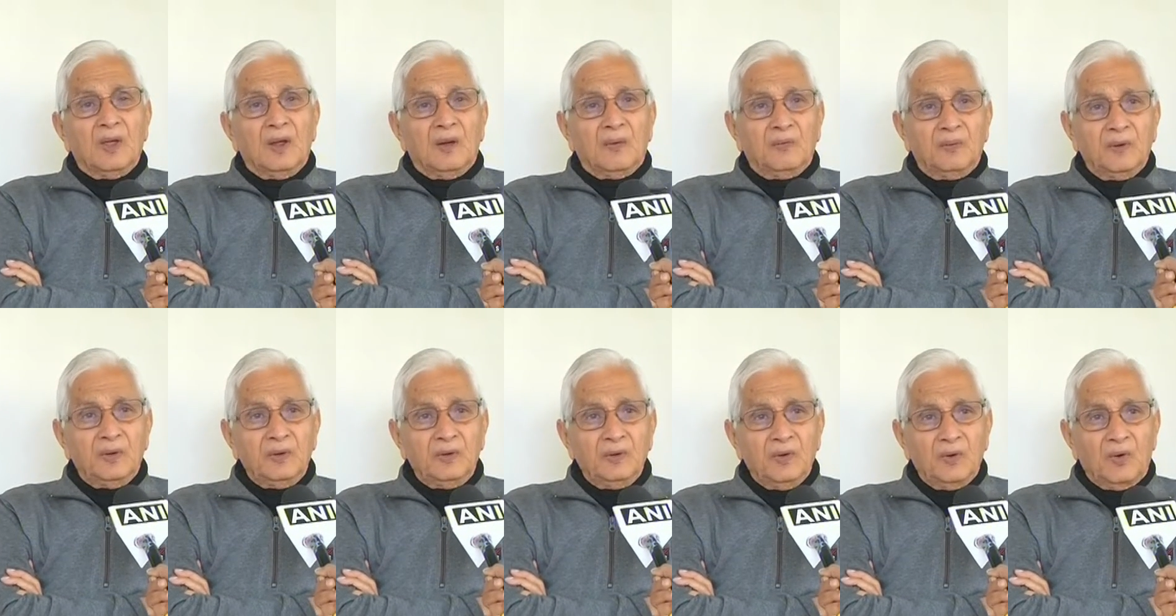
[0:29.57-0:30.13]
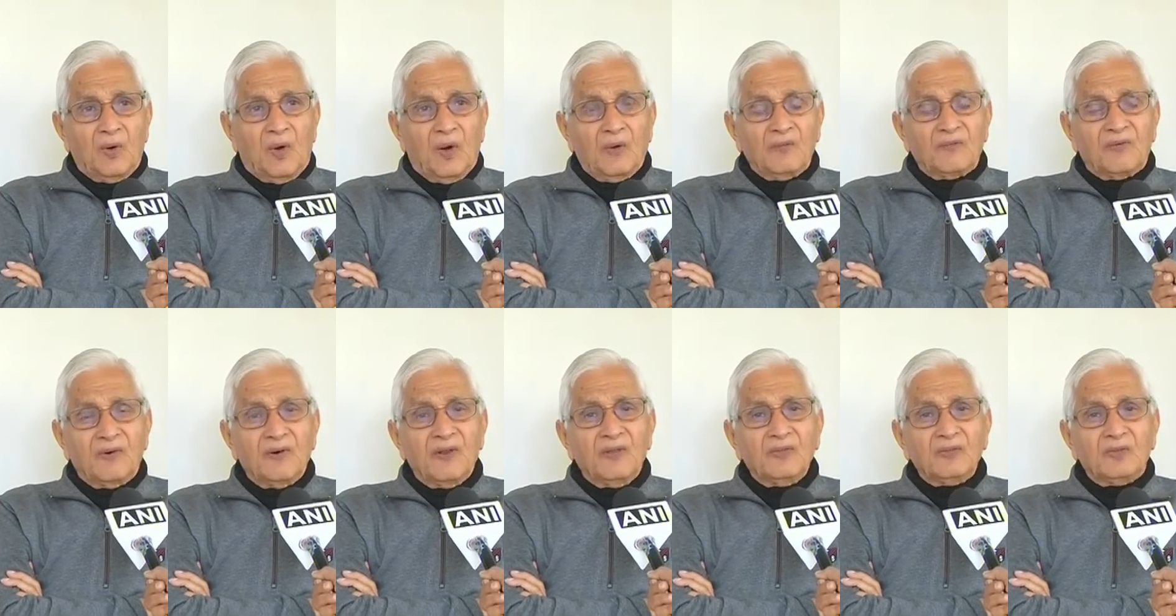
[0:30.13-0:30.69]
video
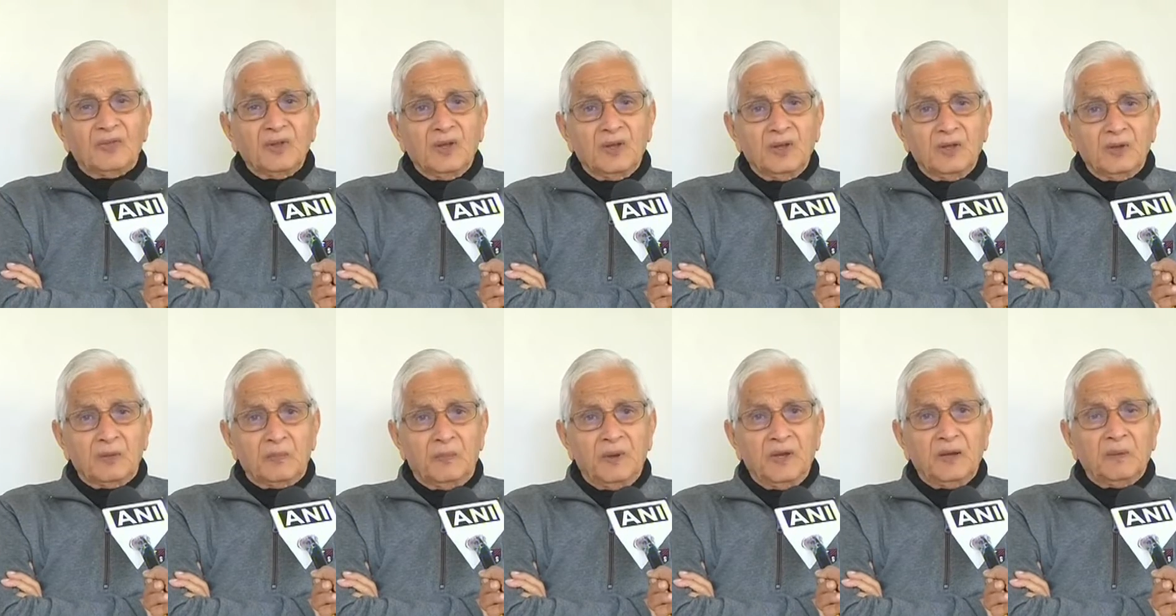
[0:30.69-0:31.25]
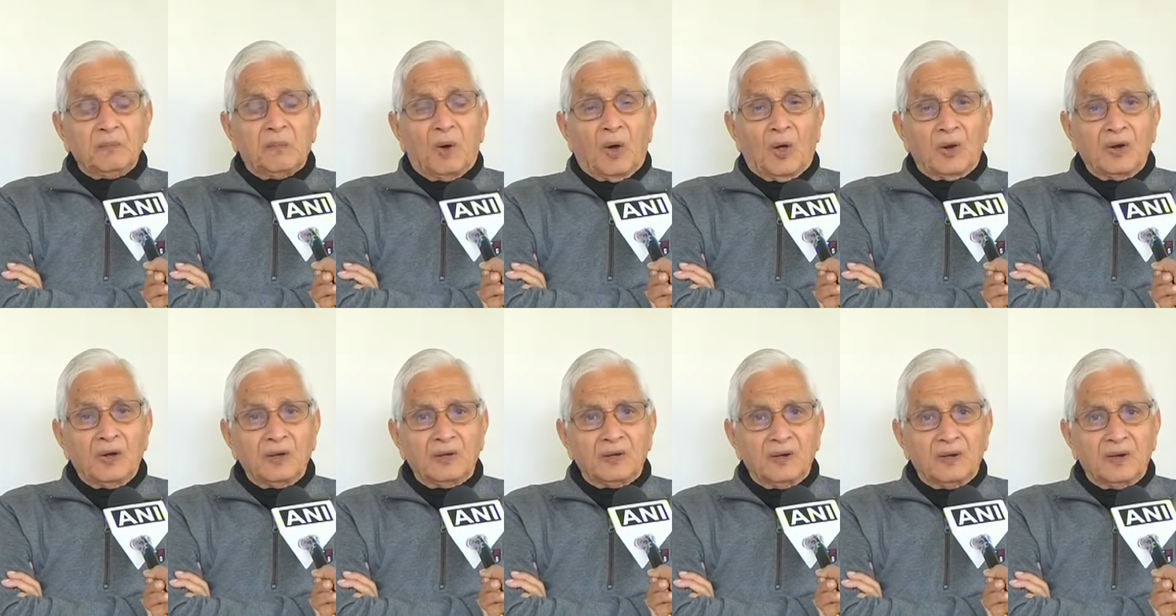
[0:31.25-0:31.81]
conferencing is being
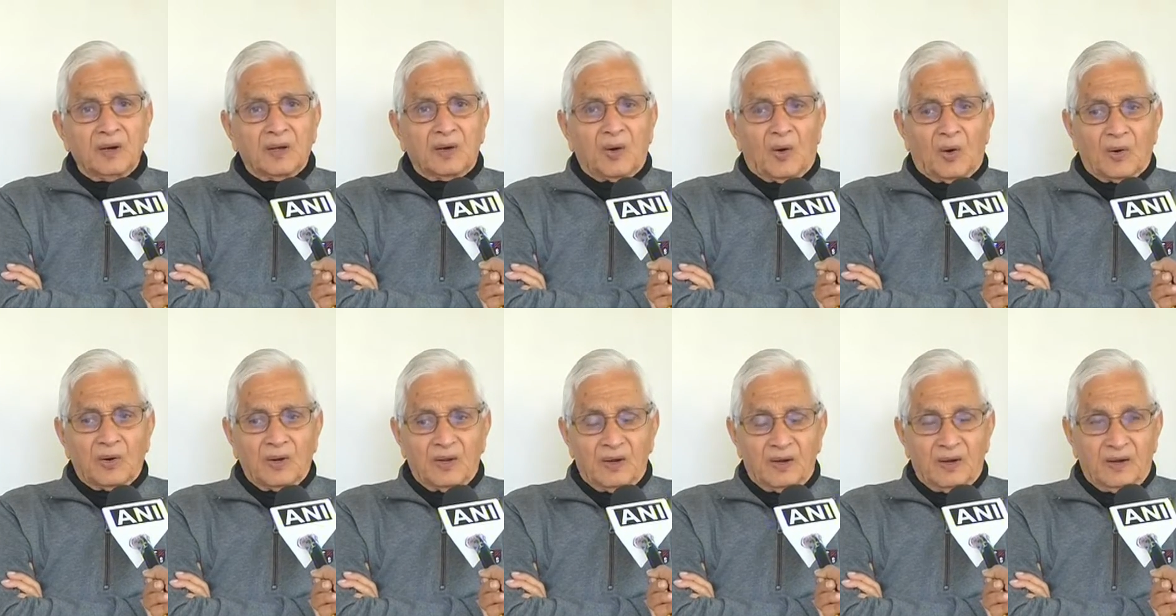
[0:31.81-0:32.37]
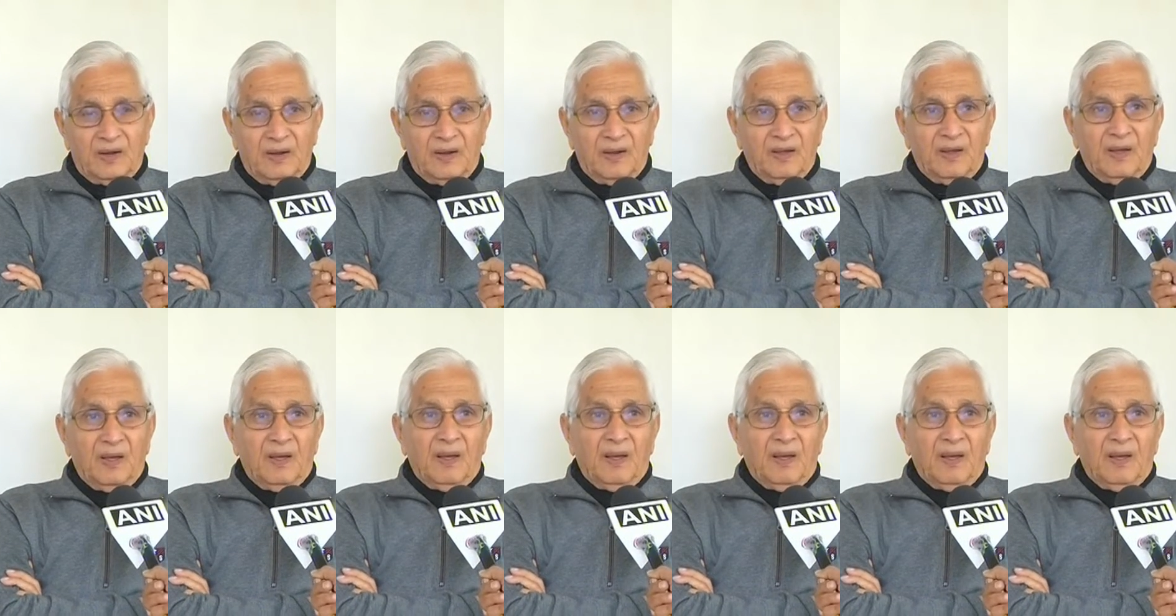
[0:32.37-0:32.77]
monitored accordingly.